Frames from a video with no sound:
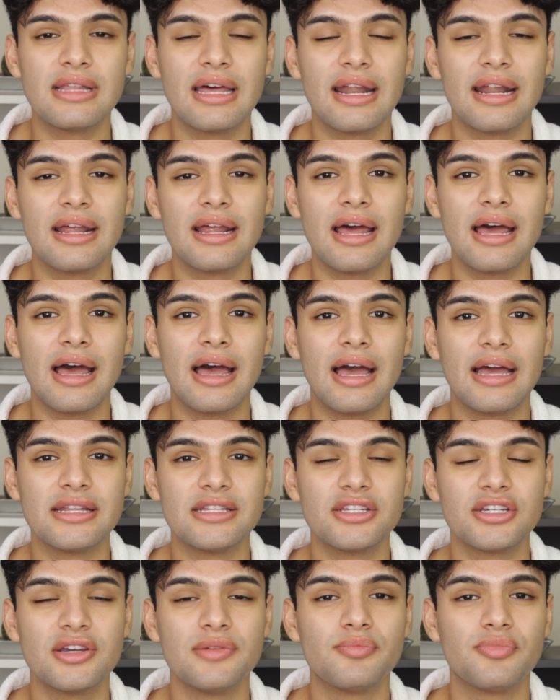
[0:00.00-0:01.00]
that I
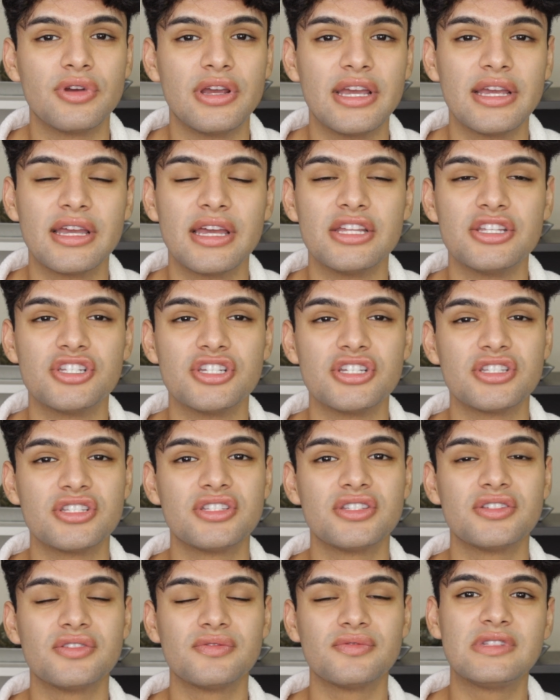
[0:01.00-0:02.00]
took a break and
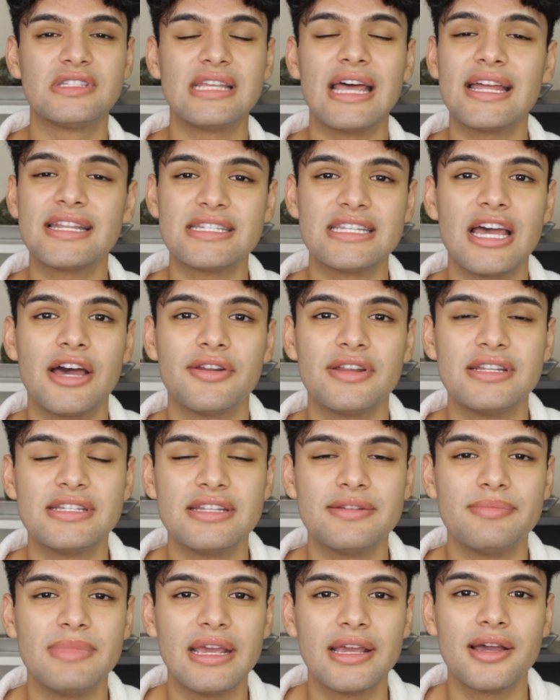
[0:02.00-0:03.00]
just sat down and
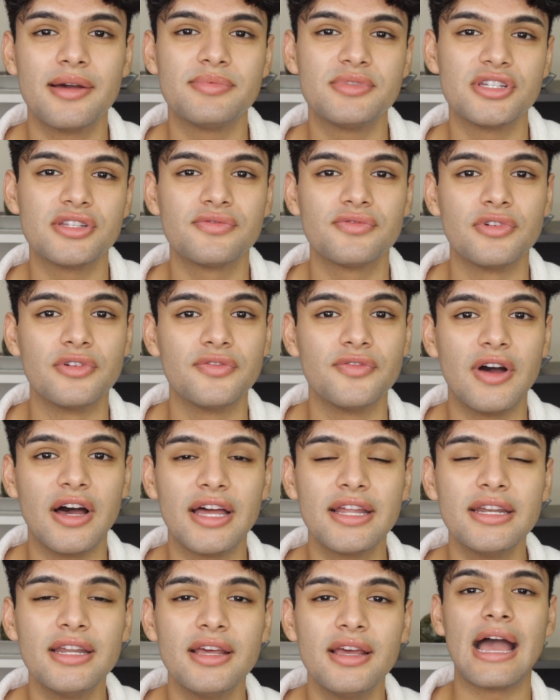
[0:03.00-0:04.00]
did makeup just for
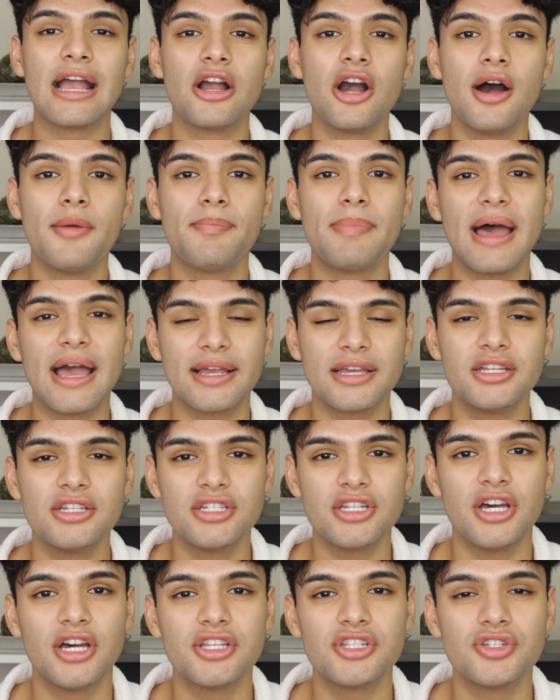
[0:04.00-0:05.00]
fun, I got back in
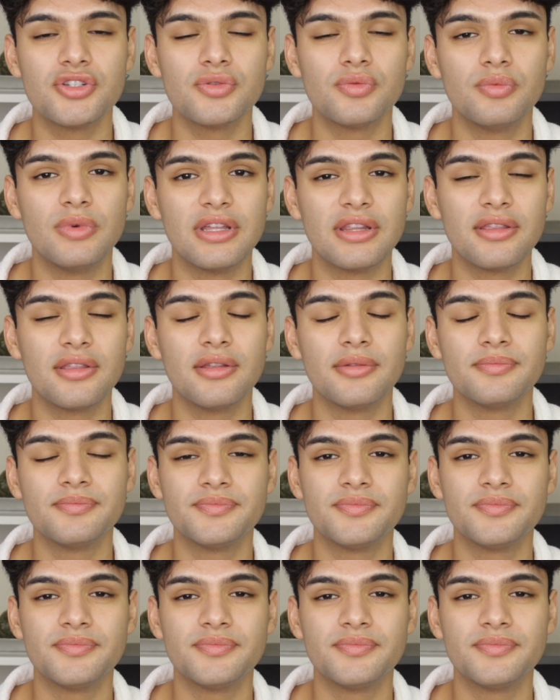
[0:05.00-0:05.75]
touch with